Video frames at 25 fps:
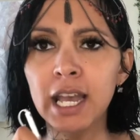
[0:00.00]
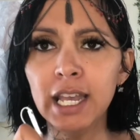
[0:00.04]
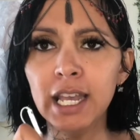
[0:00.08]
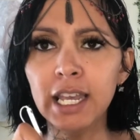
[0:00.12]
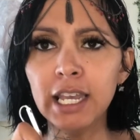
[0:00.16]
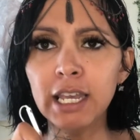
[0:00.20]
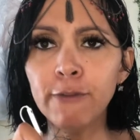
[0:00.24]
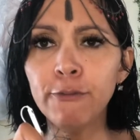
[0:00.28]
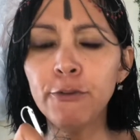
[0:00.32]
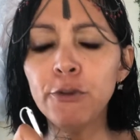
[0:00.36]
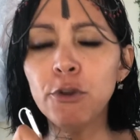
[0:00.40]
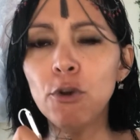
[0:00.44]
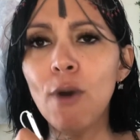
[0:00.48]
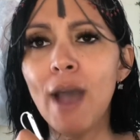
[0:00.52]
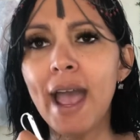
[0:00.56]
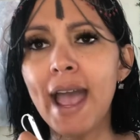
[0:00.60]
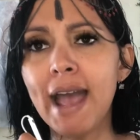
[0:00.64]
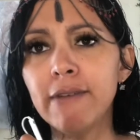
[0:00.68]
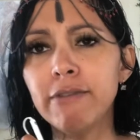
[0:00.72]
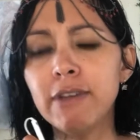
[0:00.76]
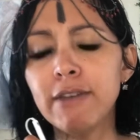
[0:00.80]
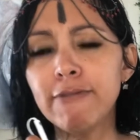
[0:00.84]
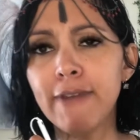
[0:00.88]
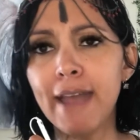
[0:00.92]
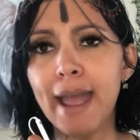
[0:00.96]
If you have
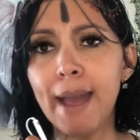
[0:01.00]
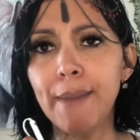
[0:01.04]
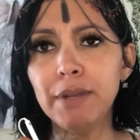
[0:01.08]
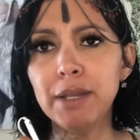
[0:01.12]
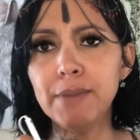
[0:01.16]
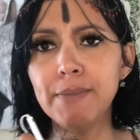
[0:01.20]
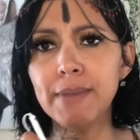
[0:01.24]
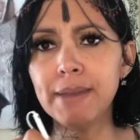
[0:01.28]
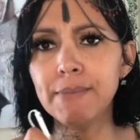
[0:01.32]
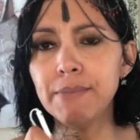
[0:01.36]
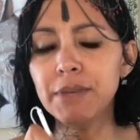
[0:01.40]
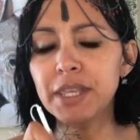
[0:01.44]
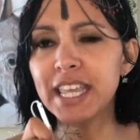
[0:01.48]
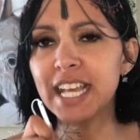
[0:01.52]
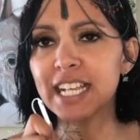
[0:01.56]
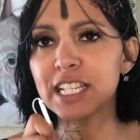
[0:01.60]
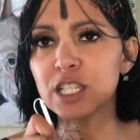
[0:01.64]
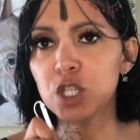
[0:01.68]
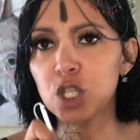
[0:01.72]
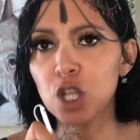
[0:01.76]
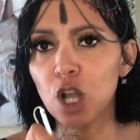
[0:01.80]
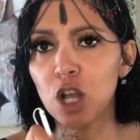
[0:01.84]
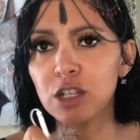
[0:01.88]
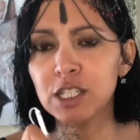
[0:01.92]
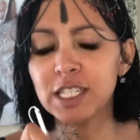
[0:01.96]
a family member that's
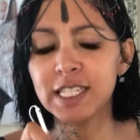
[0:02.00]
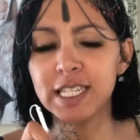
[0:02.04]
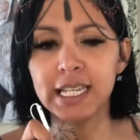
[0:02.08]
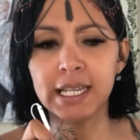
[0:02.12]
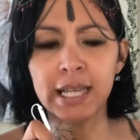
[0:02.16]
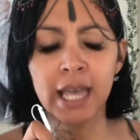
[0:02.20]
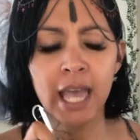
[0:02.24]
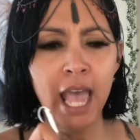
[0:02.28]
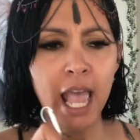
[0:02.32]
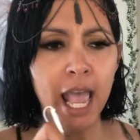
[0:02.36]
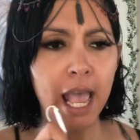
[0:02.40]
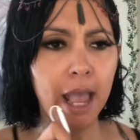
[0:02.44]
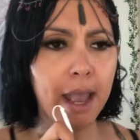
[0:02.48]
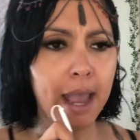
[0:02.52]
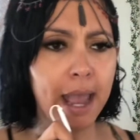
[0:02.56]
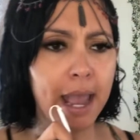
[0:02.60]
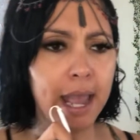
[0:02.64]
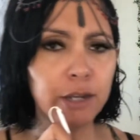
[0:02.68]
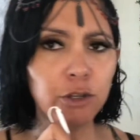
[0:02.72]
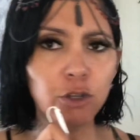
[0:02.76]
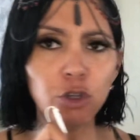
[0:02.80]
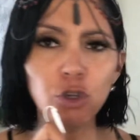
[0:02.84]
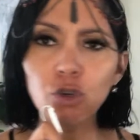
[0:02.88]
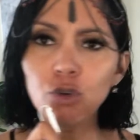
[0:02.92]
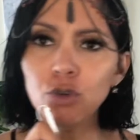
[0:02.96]
toxic
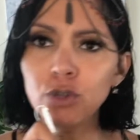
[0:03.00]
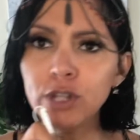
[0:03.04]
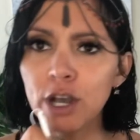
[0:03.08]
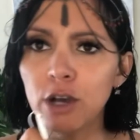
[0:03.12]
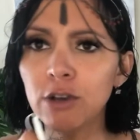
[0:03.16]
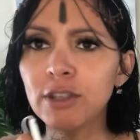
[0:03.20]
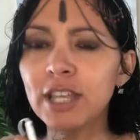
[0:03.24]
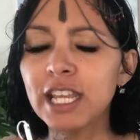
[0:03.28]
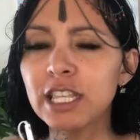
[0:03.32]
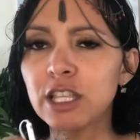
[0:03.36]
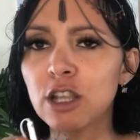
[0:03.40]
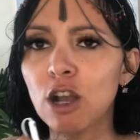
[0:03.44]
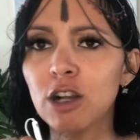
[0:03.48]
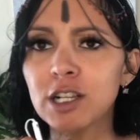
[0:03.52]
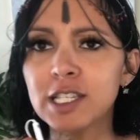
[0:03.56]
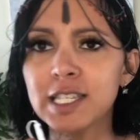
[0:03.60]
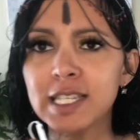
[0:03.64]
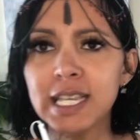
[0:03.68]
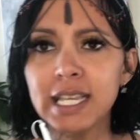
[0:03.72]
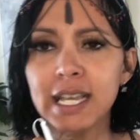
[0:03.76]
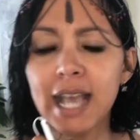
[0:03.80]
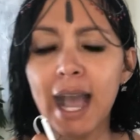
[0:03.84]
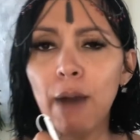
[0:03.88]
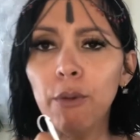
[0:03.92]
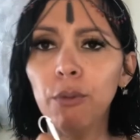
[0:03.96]
and you know they're toxic,
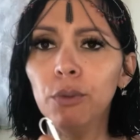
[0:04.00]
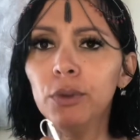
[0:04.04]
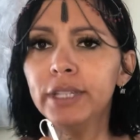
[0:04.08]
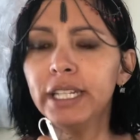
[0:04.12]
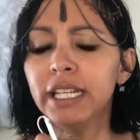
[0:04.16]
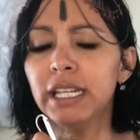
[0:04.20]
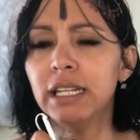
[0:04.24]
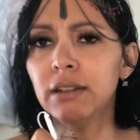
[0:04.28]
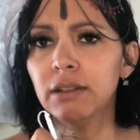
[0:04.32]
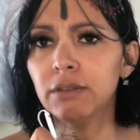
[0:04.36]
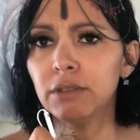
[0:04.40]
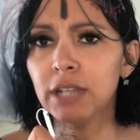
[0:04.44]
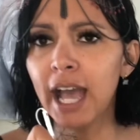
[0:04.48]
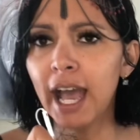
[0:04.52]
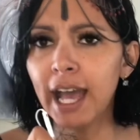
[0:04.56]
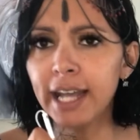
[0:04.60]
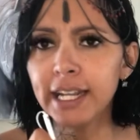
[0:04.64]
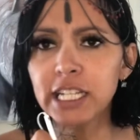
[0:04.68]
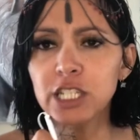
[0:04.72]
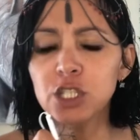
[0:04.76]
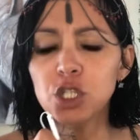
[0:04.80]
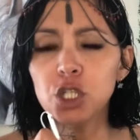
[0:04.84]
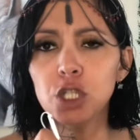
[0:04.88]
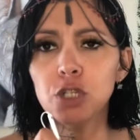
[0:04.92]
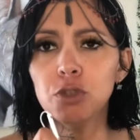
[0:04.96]
toxic, I would
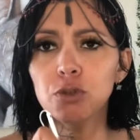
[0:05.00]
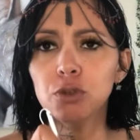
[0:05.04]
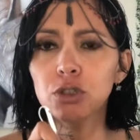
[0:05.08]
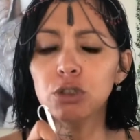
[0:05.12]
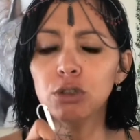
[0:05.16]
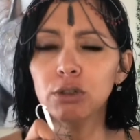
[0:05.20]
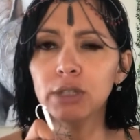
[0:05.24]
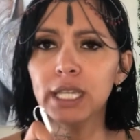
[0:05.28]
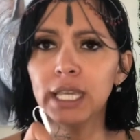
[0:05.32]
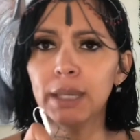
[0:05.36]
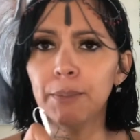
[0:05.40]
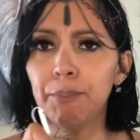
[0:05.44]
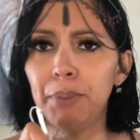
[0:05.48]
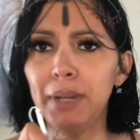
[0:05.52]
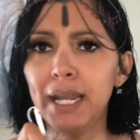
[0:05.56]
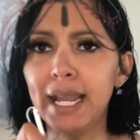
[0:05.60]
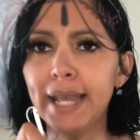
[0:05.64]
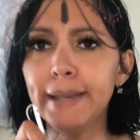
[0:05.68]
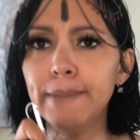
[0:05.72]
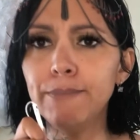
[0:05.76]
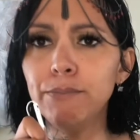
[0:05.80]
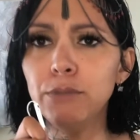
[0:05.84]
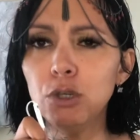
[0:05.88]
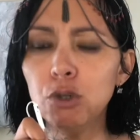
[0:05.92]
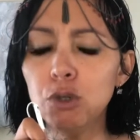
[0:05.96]
encourage you to play
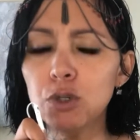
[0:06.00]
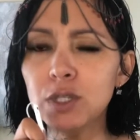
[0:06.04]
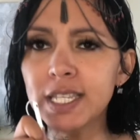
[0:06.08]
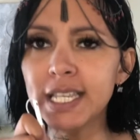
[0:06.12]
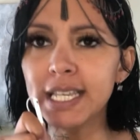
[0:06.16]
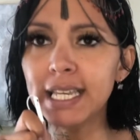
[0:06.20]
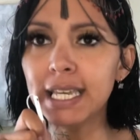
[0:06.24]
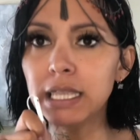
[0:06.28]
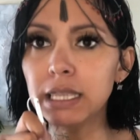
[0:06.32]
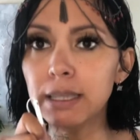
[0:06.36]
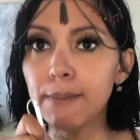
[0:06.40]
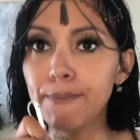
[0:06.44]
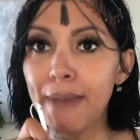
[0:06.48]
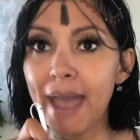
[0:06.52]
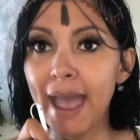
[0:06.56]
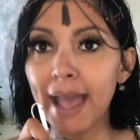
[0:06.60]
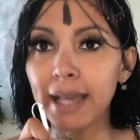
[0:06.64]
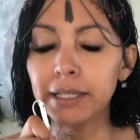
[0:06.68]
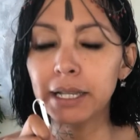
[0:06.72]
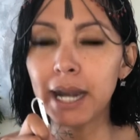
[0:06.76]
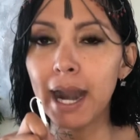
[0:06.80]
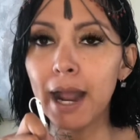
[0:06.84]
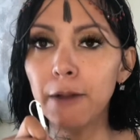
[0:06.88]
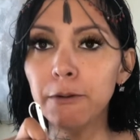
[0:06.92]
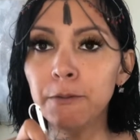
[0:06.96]
music in the
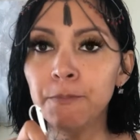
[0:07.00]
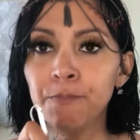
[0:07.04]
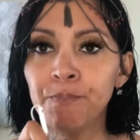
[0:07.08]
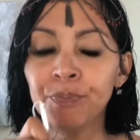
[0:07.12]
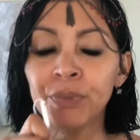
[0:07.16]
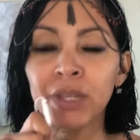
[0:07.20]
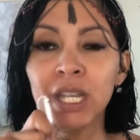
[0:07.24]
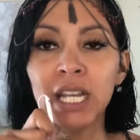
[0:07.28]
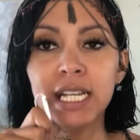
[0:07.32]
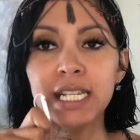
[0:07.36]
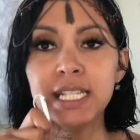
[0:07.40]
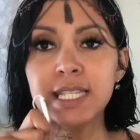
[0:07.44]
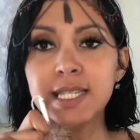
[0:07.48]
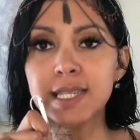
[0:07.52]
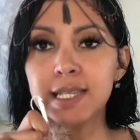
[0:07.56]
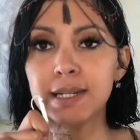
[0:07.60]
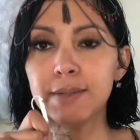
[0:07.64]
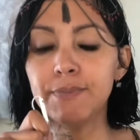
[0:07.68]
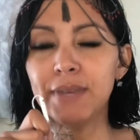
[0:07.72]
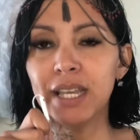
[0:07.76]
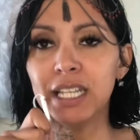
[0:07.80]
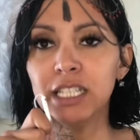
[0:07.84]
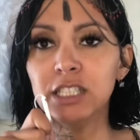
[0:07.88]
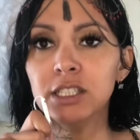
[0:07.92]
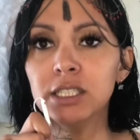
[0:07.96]
background,
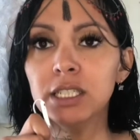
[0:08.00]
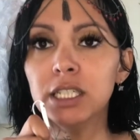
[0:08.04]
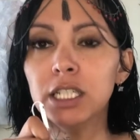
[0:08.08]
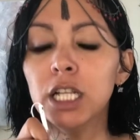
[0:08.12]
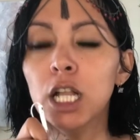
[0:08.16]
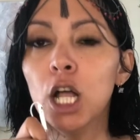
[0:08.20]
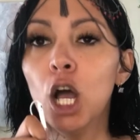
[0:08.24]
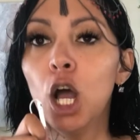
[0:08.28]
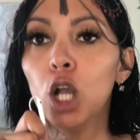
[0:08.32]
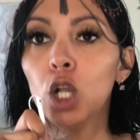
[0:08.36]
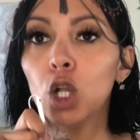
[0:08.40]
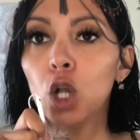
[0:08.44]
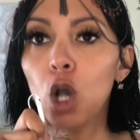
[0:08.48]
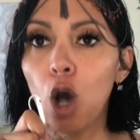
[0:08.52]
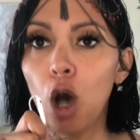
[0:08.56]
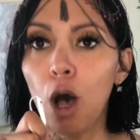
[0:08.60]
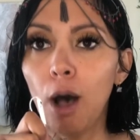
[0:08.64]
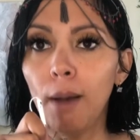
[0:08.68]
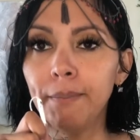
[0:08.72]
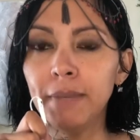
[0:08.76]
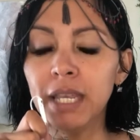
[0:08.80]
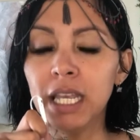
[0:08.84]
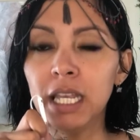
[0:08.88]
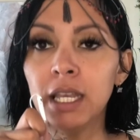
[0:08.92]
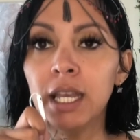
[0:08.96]
instrumental,
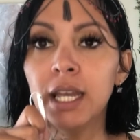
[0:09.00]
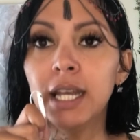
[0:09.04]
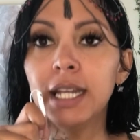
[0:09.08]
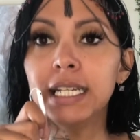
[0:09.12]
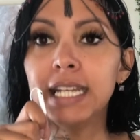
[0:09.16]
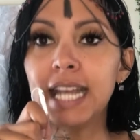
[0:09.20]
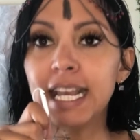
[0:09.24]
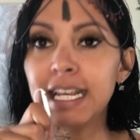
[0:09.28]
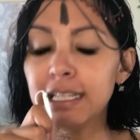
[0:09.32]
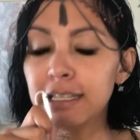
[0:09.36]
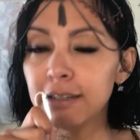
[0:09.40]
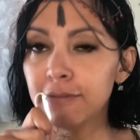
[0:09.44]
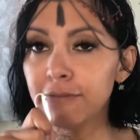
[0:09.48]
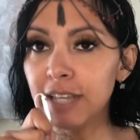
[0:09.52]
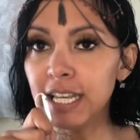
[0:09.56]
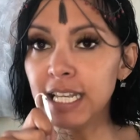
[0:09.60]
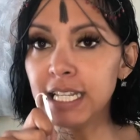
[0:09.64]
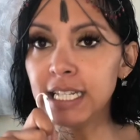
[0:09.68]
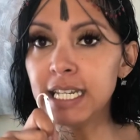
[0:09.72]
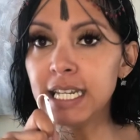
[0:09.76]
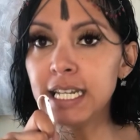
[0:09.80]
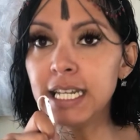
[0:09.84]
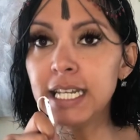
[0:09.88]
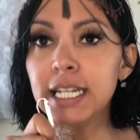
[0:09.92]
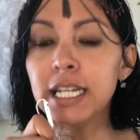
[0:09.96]
calming, native
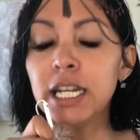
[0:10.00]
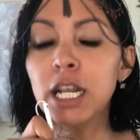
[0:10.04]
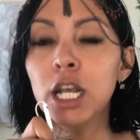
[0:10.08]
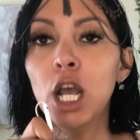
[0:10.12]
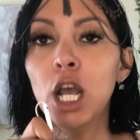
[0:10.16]
Indian,